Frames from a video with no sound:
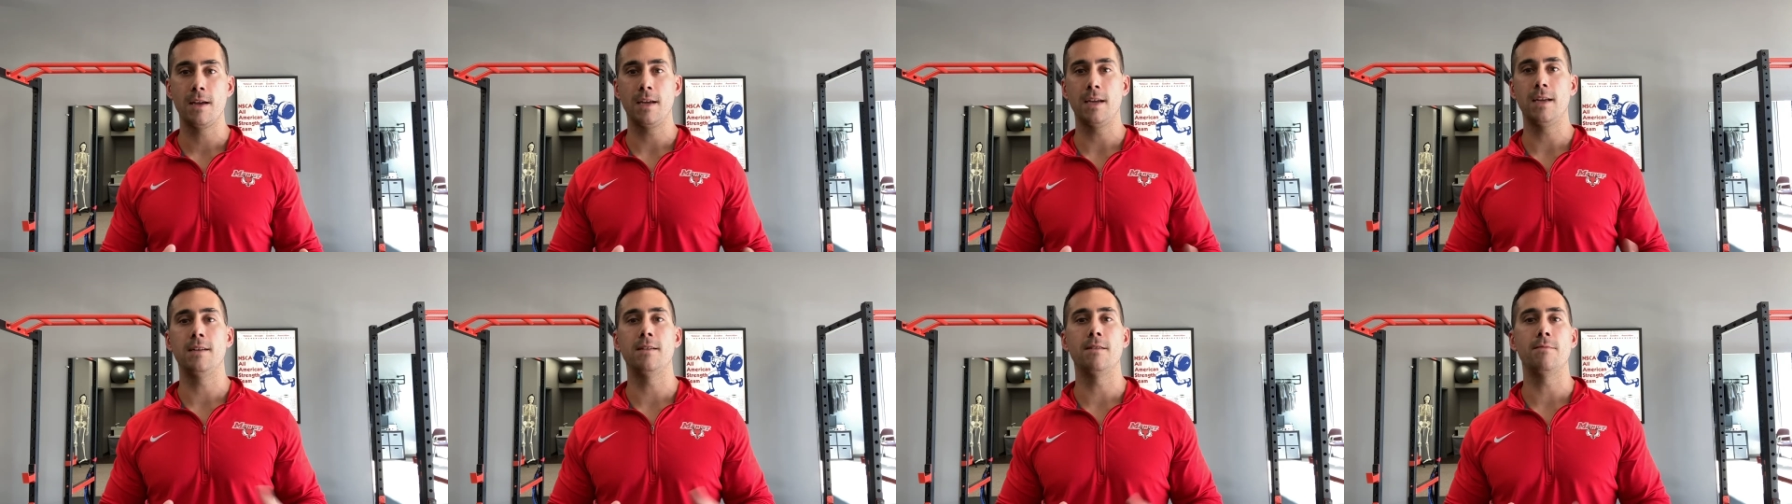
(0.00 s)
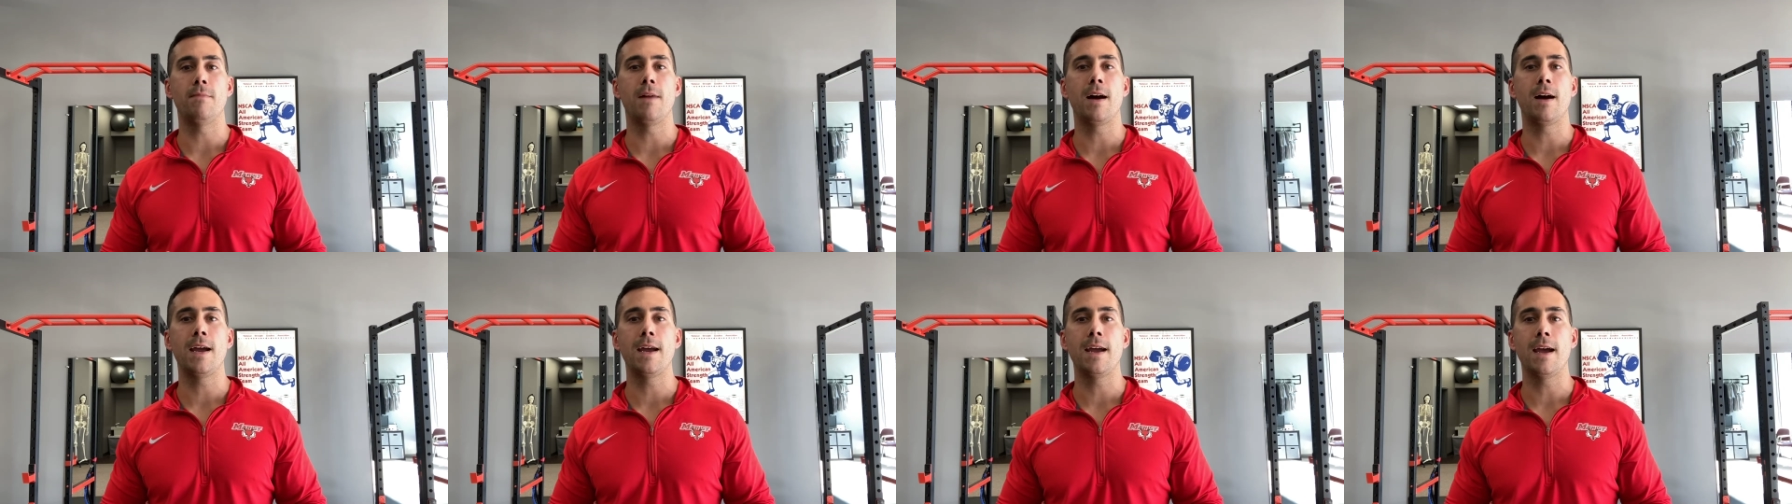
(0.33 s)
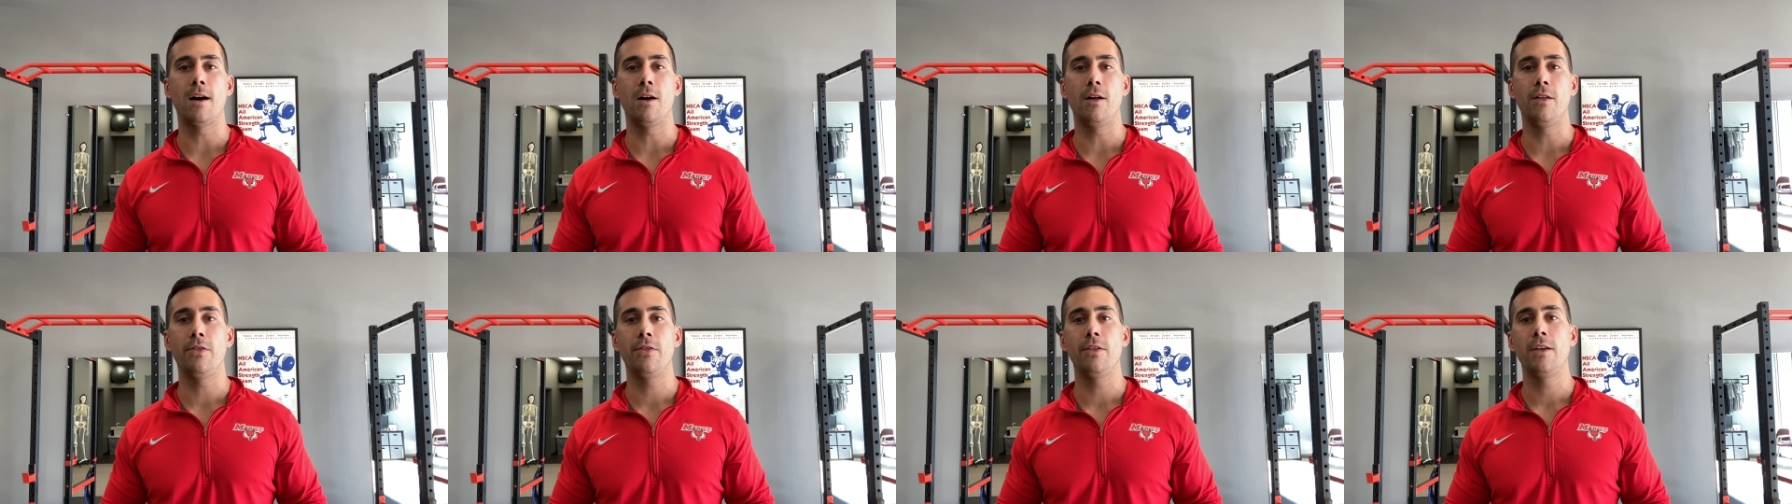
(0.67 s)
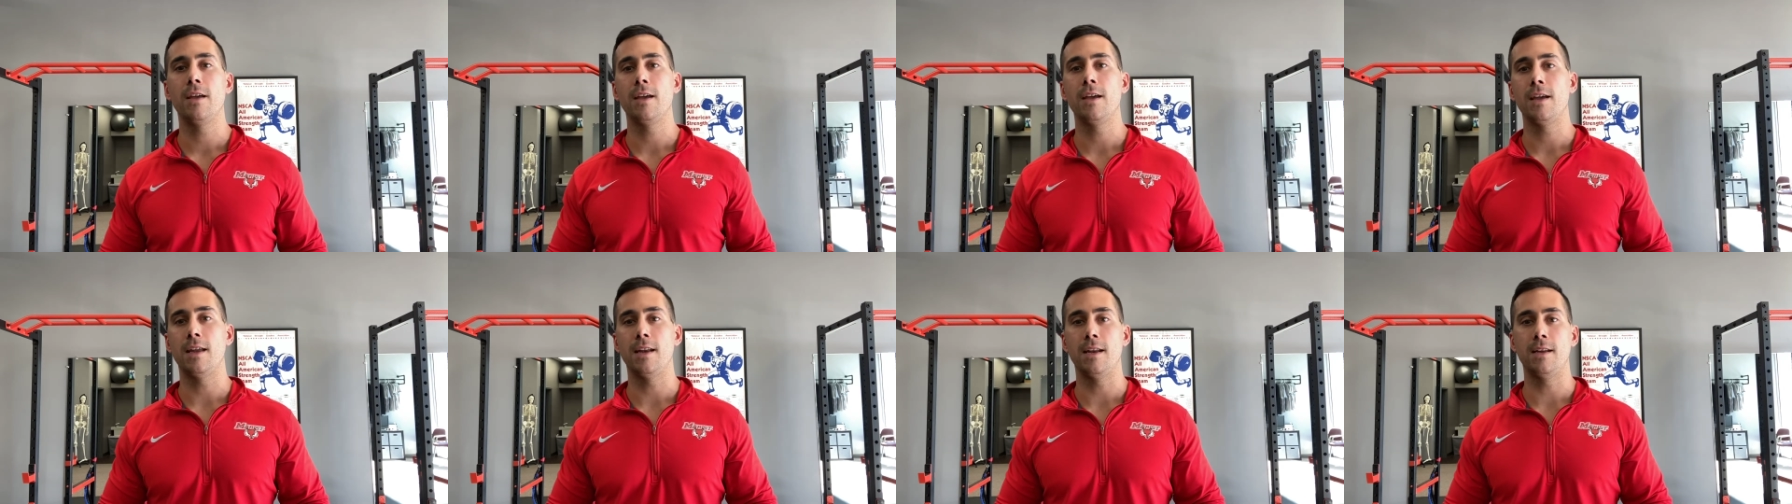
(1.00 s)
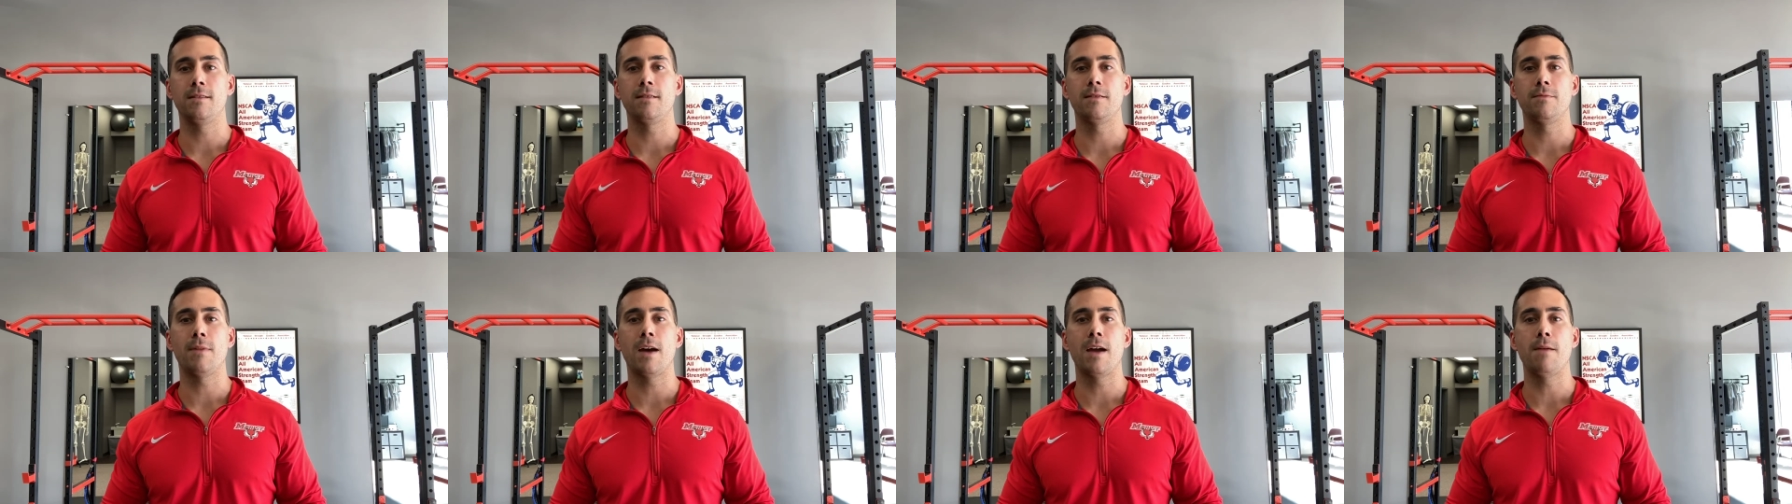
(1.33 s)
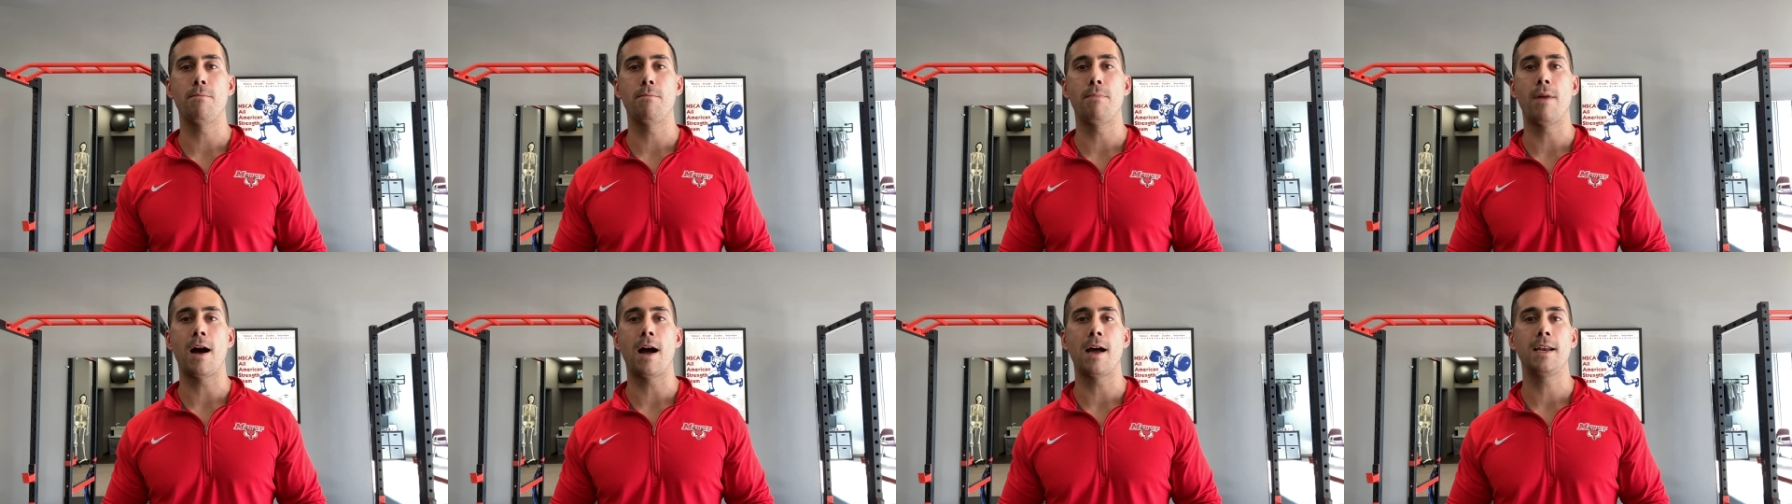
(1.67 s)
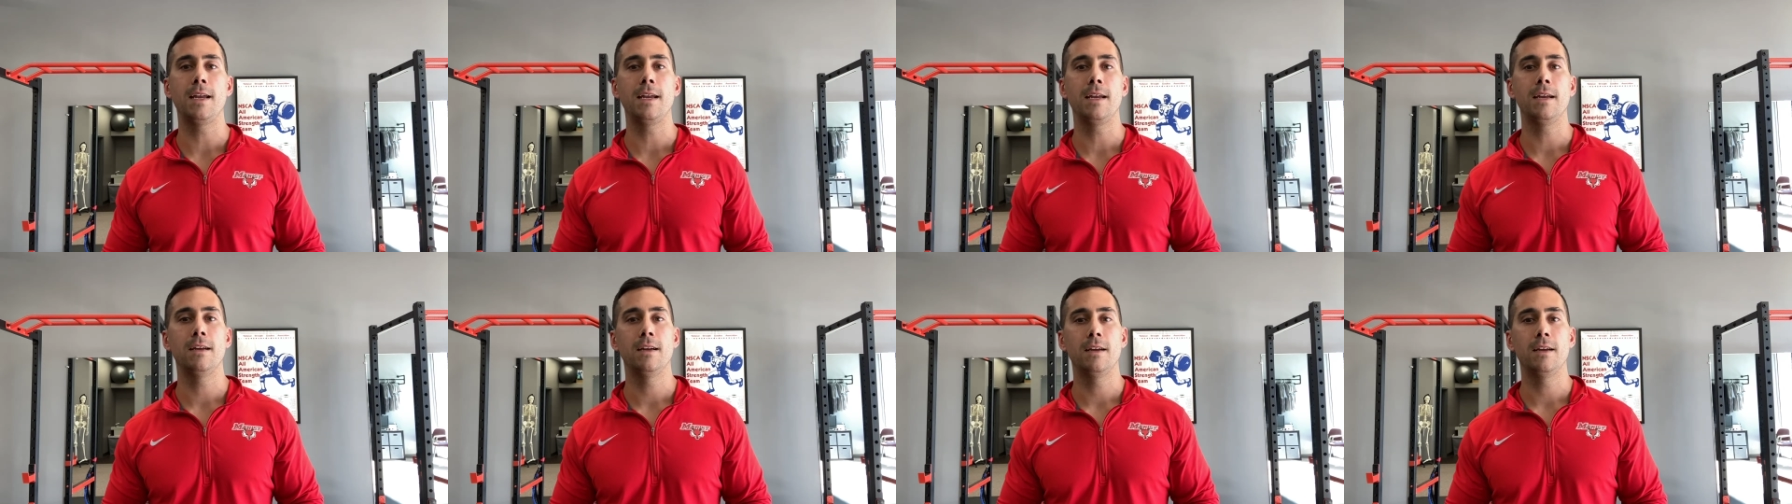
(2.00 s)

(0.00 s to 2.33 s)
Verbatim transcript: into my health and into my body,